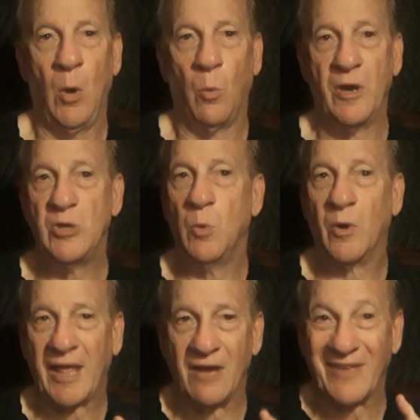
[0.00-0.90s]
where you
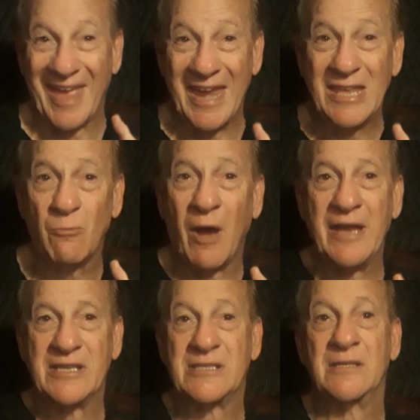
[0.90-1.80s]
won't have any
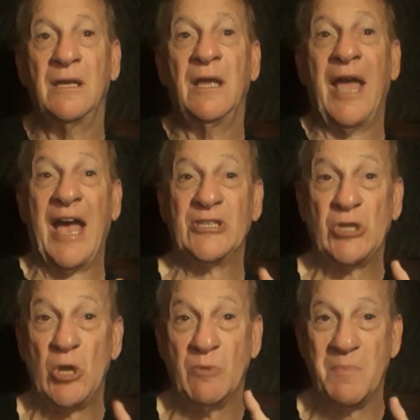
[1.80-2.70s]
rights as a
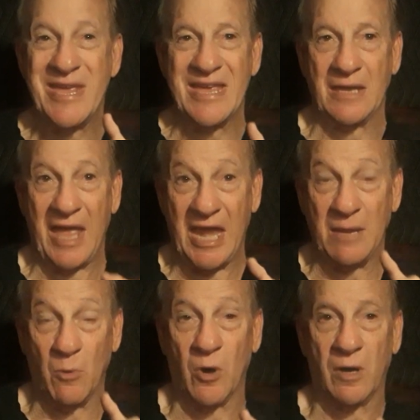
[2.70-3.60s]
human being
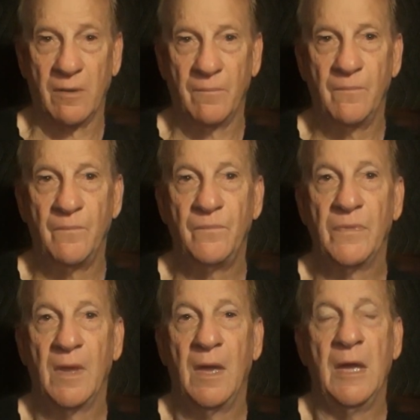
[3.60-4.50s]
anymore.
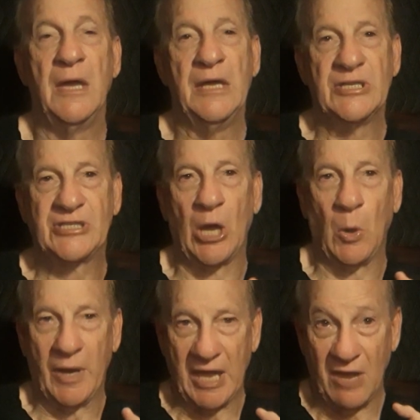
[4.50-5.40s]

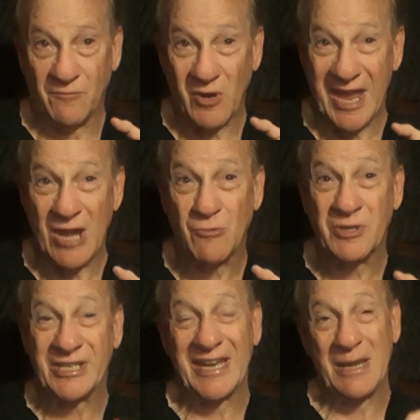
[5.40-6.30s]
So if you're
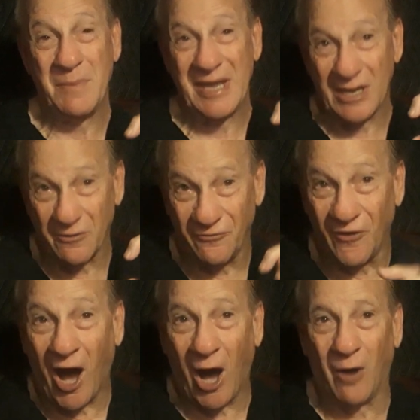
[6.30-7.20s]
interested in being
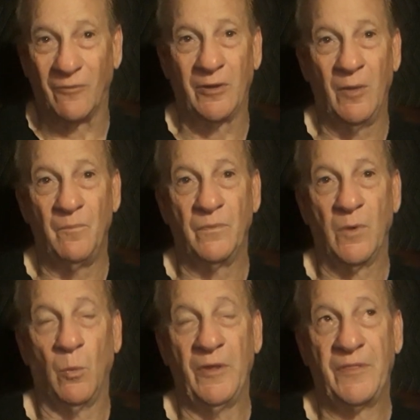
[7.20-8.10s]
involved
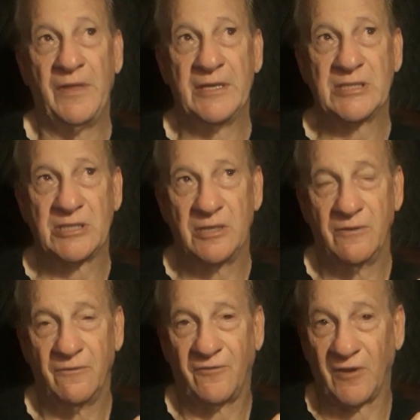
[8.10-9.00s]
with
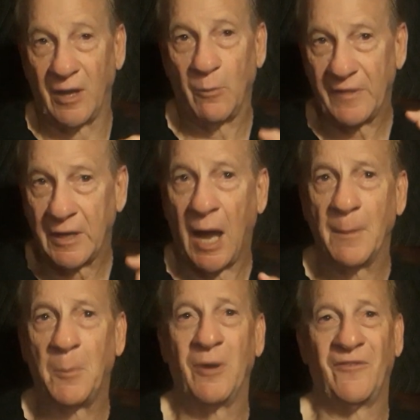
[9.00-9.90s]
with the
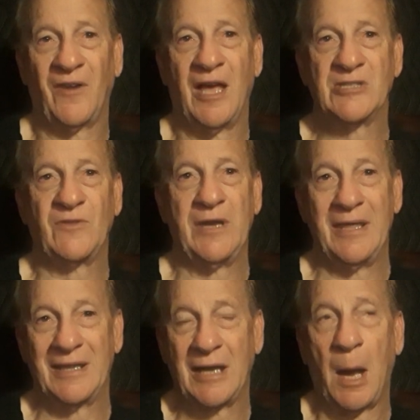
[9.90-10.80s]
Common Point philosophy
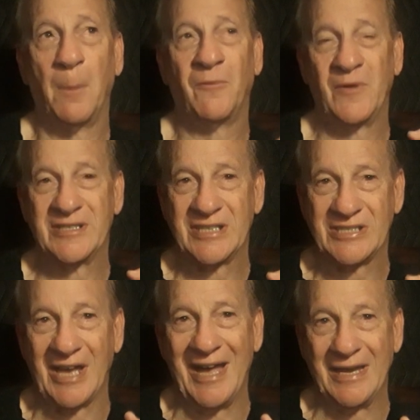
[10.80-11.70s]
and the Common Point
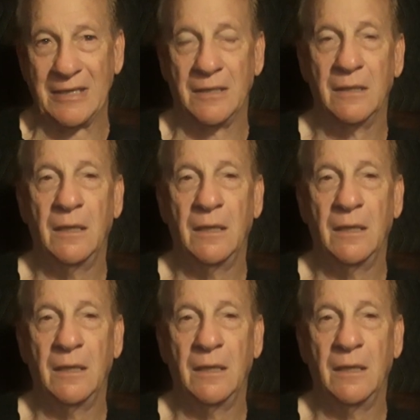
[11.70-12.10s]
Society,